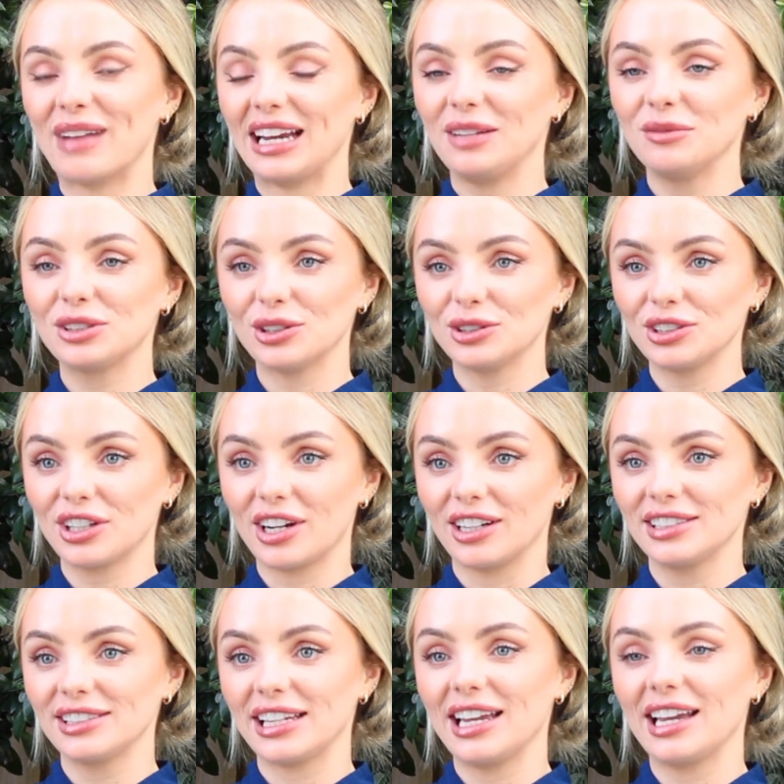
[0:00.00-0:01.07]
My name's Dr
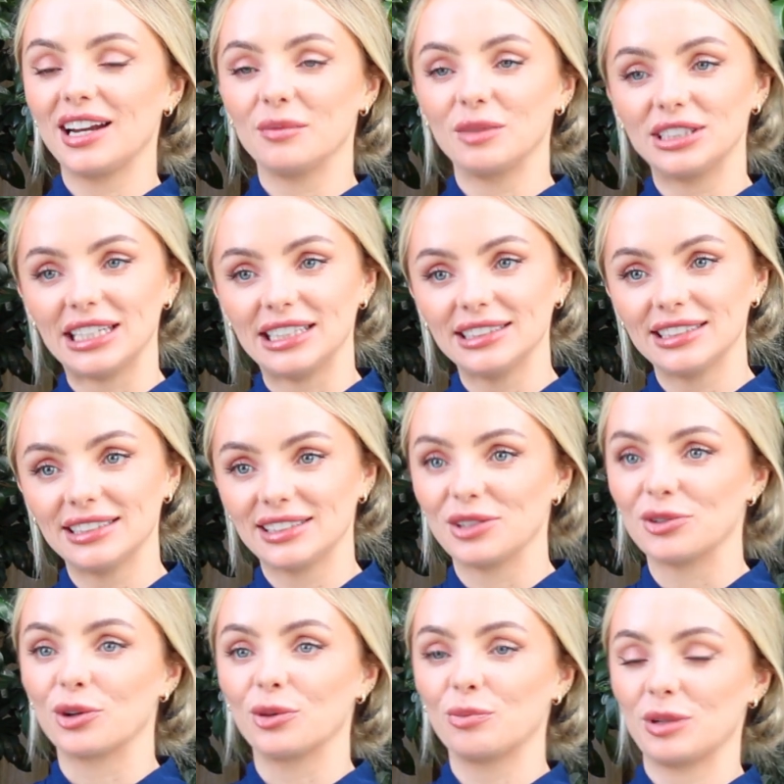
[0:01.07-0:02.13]
Kirstie and I'm a dentist at
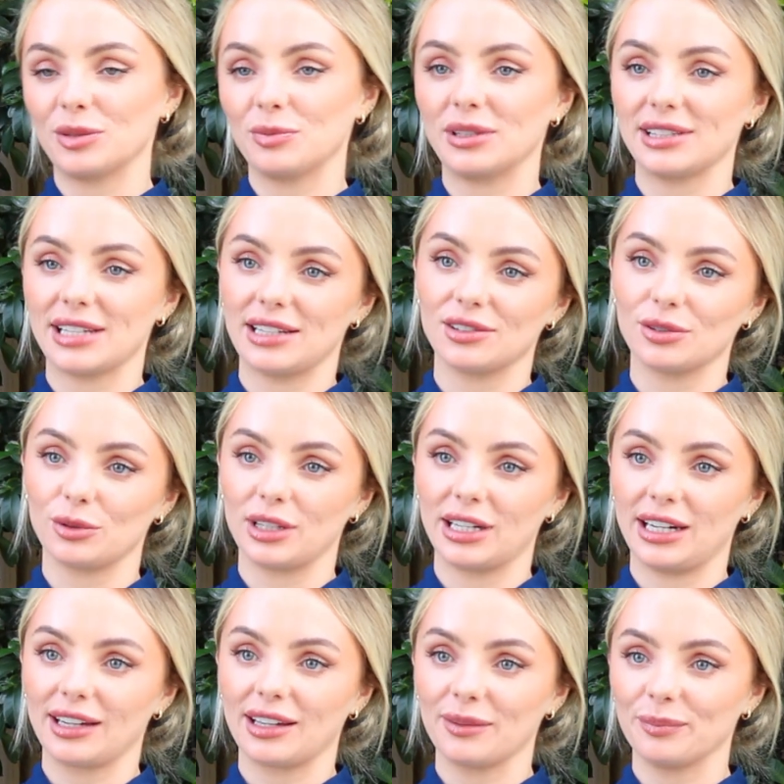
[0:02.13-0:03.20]
North Brisbane Dental
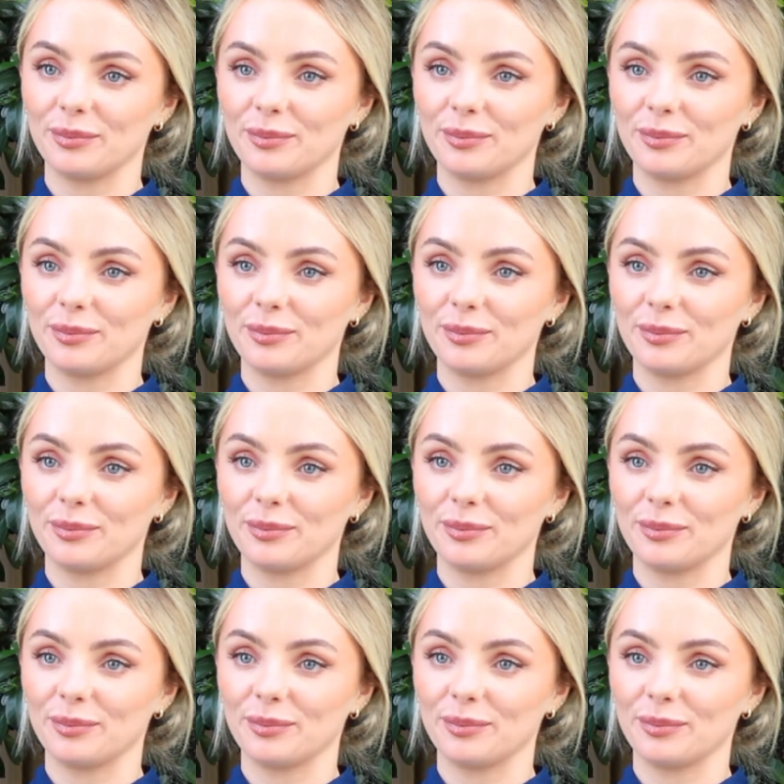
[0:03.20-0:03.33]
Clinic.